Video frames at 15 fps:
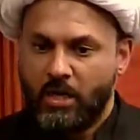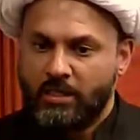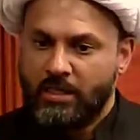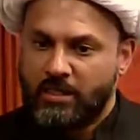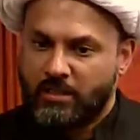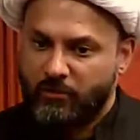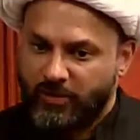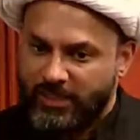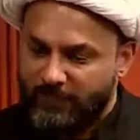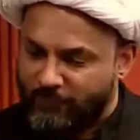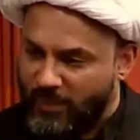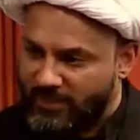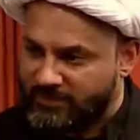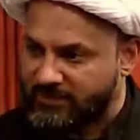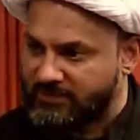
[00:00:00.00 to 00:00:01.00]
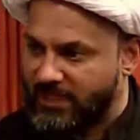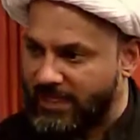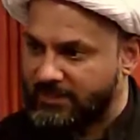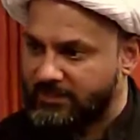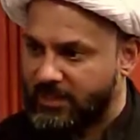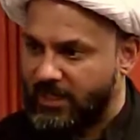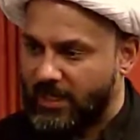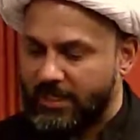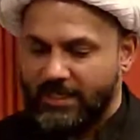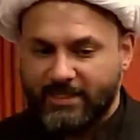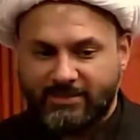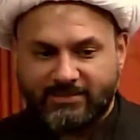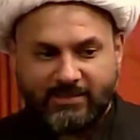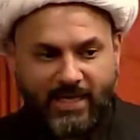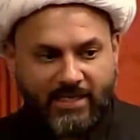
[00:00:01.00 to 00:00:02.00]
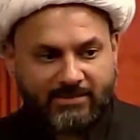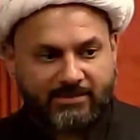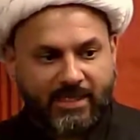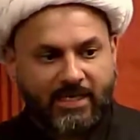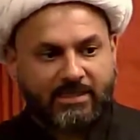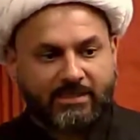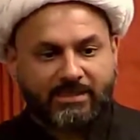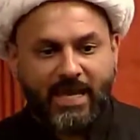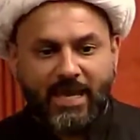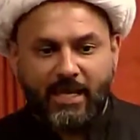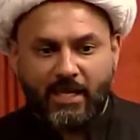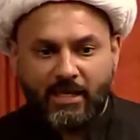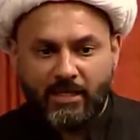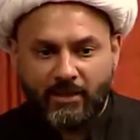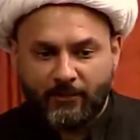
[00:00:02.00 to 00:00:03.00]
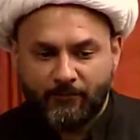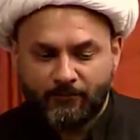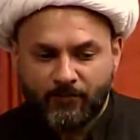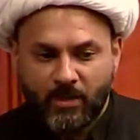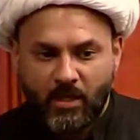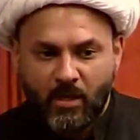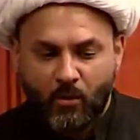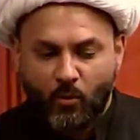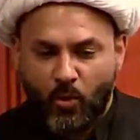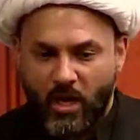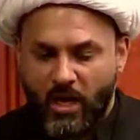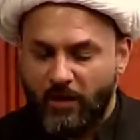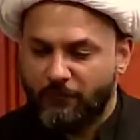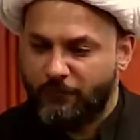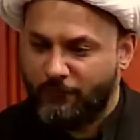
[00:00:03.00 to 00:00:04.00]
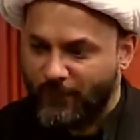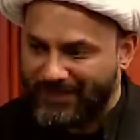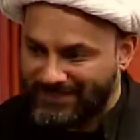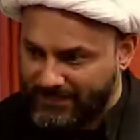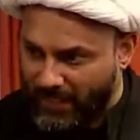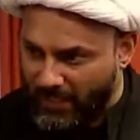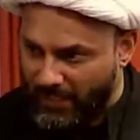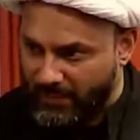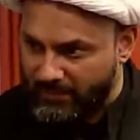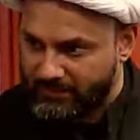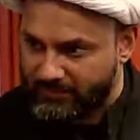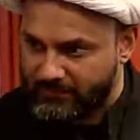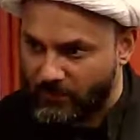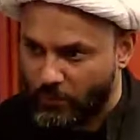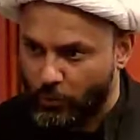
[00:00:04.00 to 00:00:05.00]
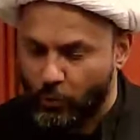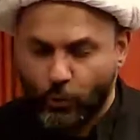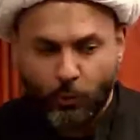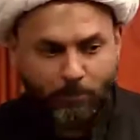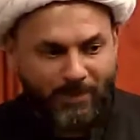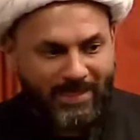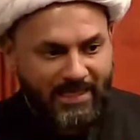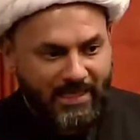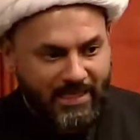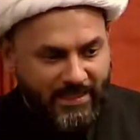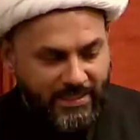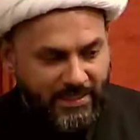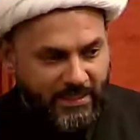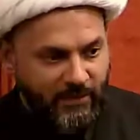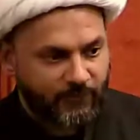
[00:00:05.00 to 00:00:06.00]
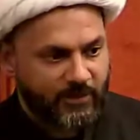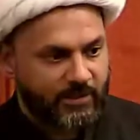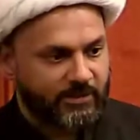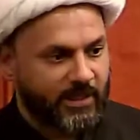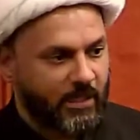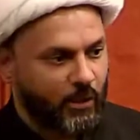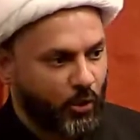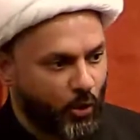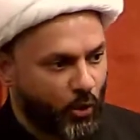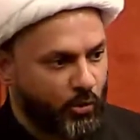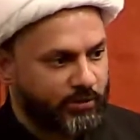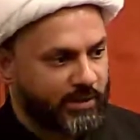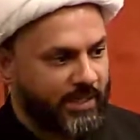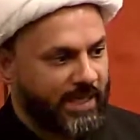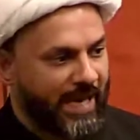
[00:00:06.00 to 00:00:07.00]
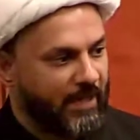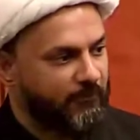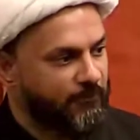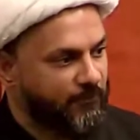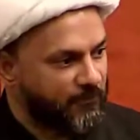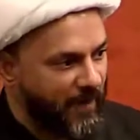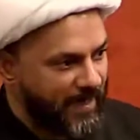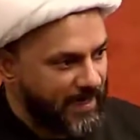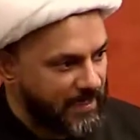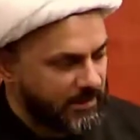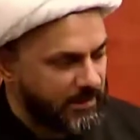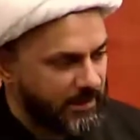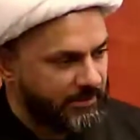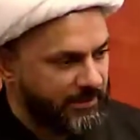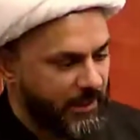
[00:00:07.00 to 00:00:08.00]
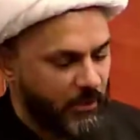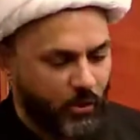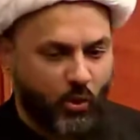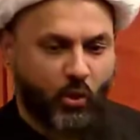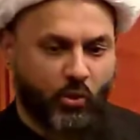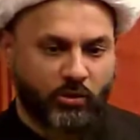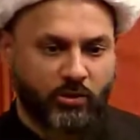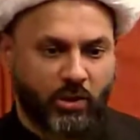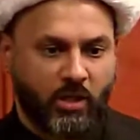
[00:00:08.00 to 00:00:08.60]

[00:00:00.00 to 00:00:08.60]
3 verses later, he says that they were Fatahs who believed in their Lord. They had faith in their Lord.